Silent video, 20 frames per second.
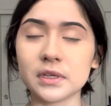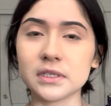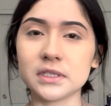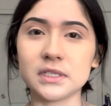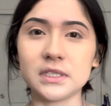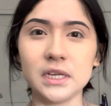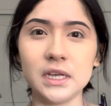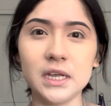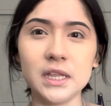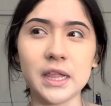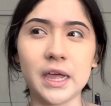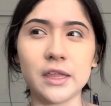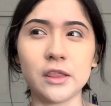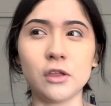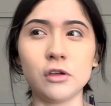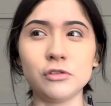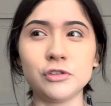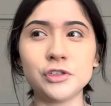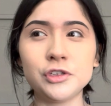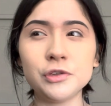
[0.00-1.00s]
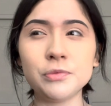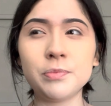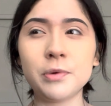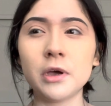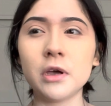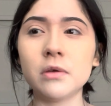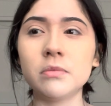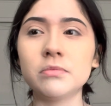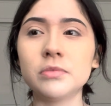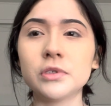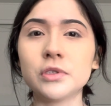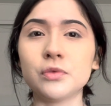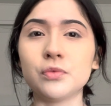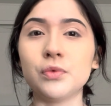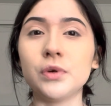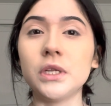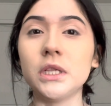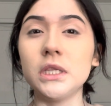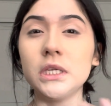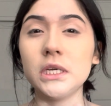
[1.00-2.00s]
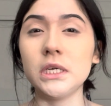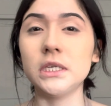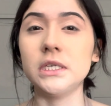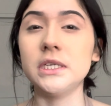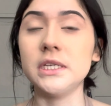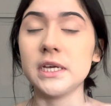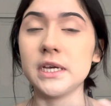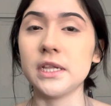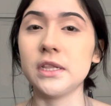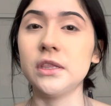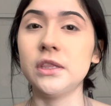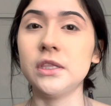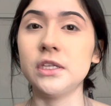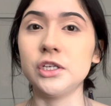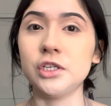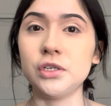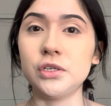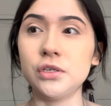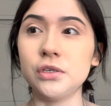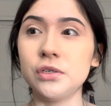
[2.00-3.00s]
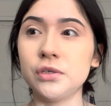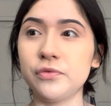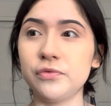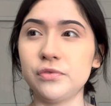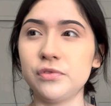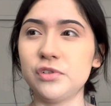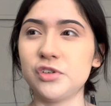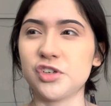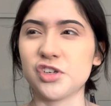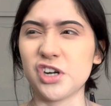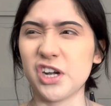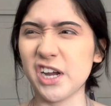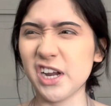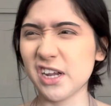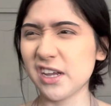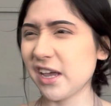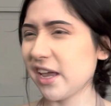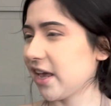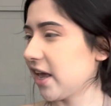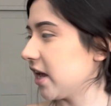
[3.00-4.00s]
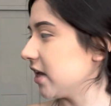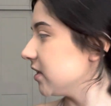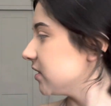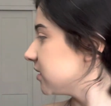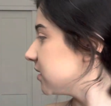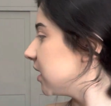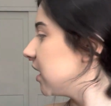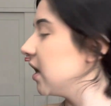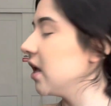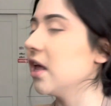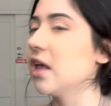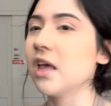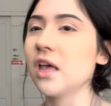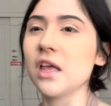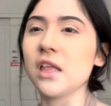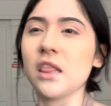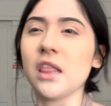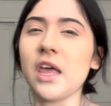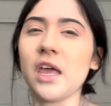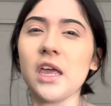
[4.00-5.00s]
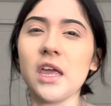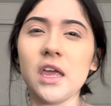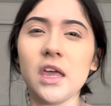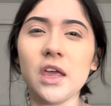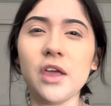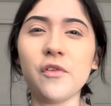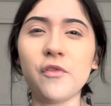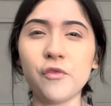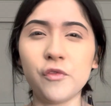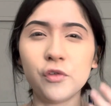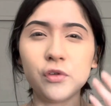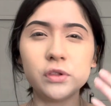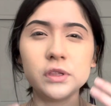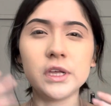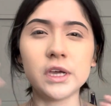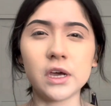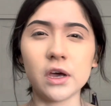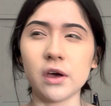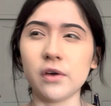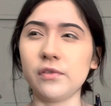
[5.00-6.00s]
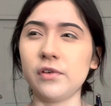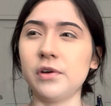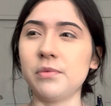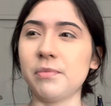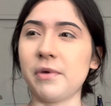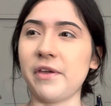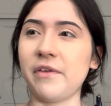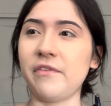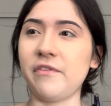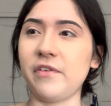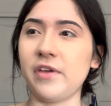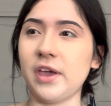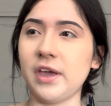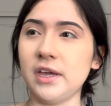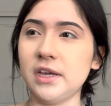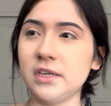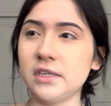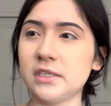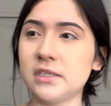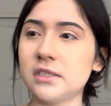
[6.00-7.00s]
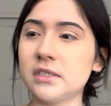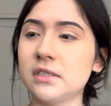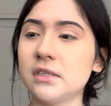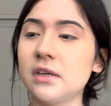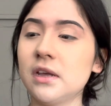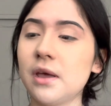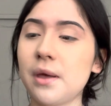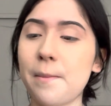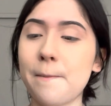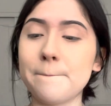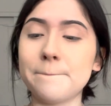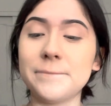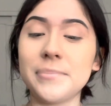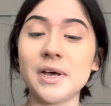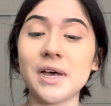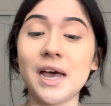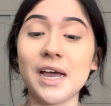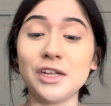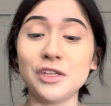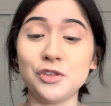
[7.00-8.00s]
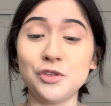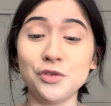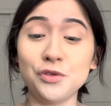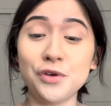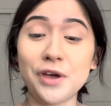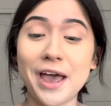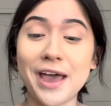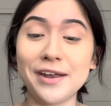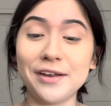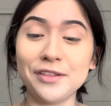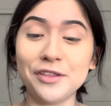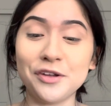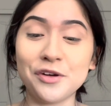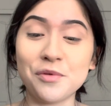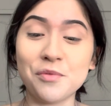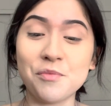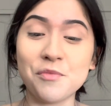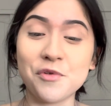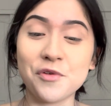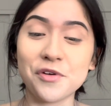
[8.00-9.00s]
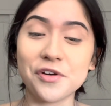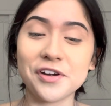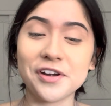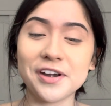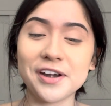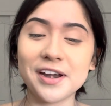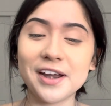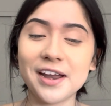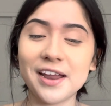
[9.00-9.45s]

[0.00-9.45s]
See, like those two pumps really did the trick, I guess. Like it fully covered my face, but I do add a little more.